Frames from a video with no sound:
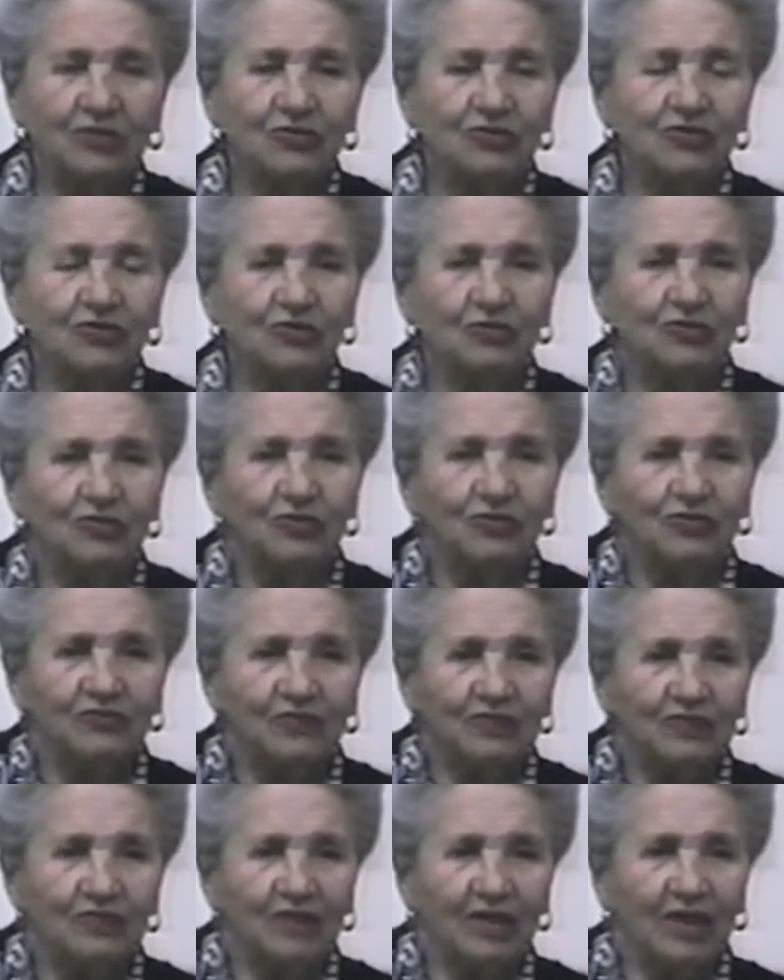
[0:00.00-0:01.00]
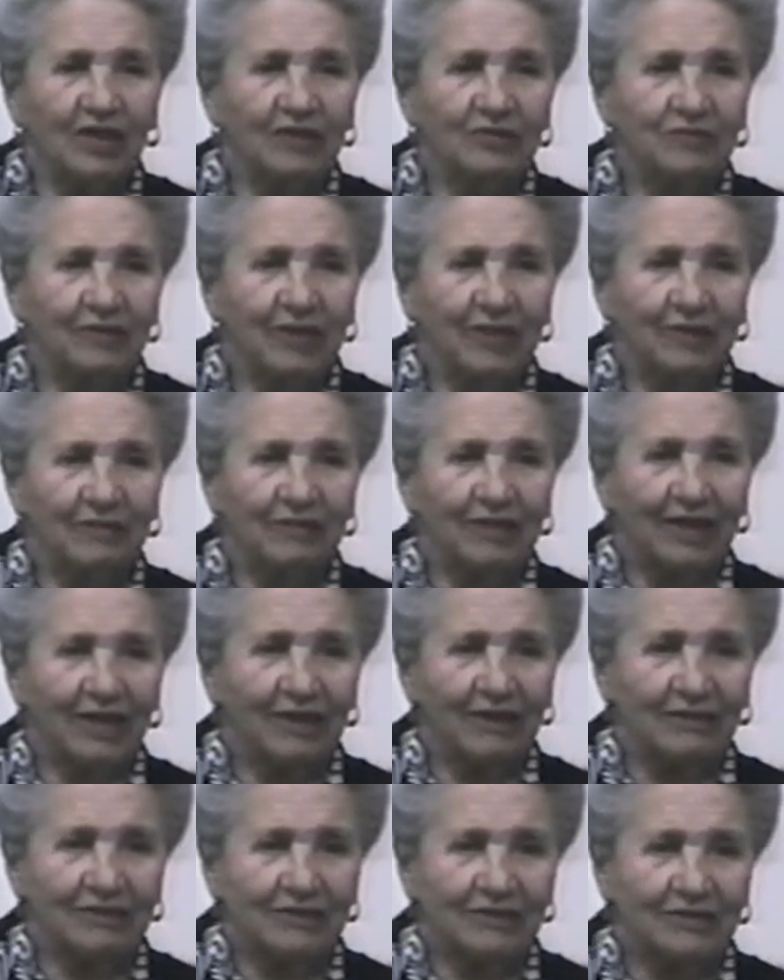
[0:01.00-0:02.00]
He used to move around my
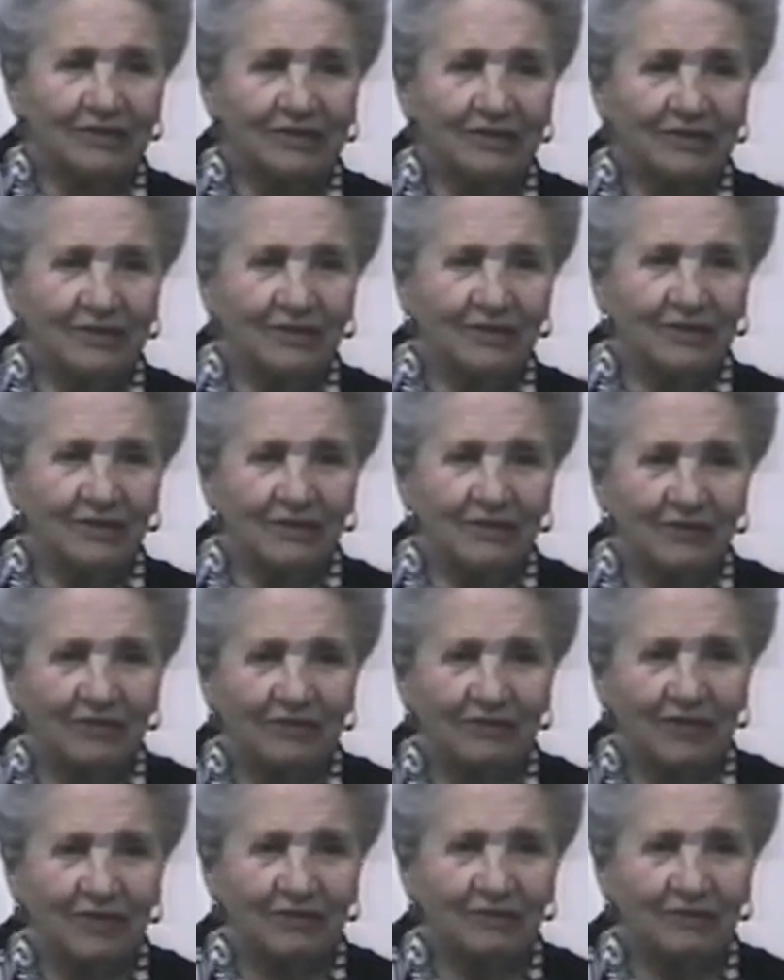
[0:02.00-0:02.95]
blouse, all